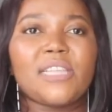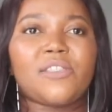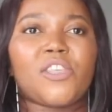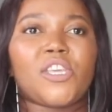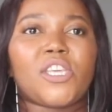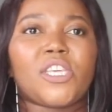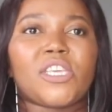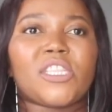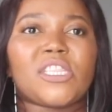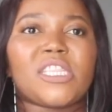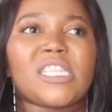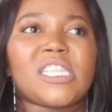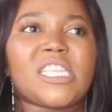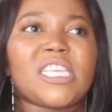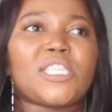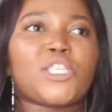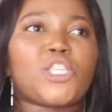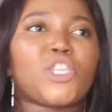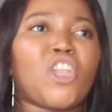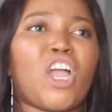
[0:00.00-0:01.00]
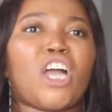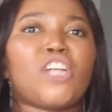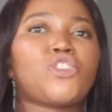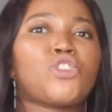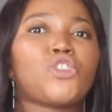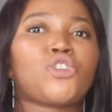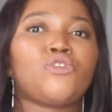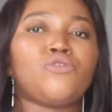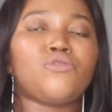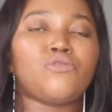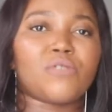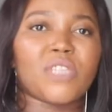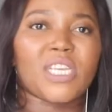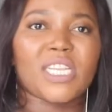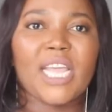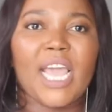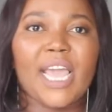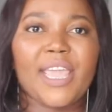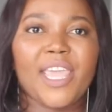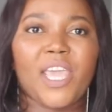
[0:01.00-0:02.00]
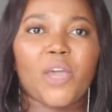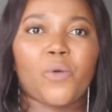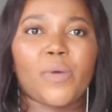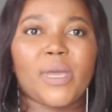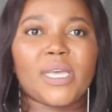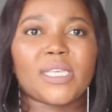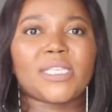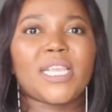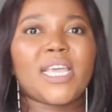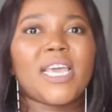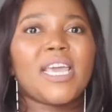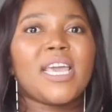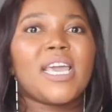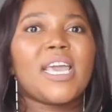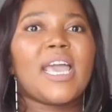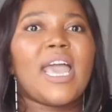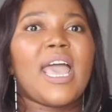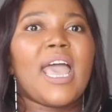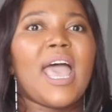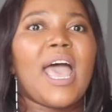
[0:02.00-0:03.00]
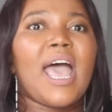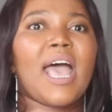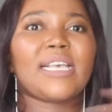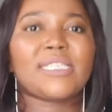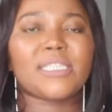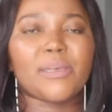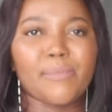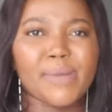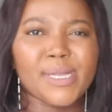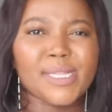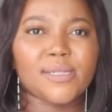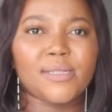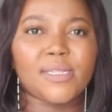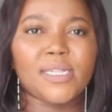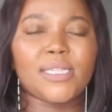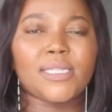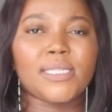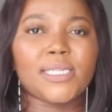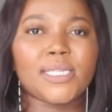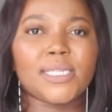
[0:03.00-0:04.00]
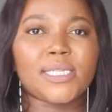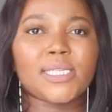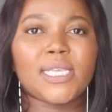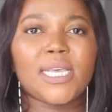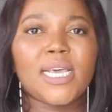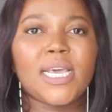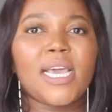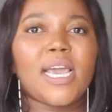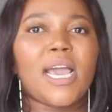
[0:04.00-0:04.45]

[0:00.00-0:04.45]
it's not true that Kanye West has a mental illness,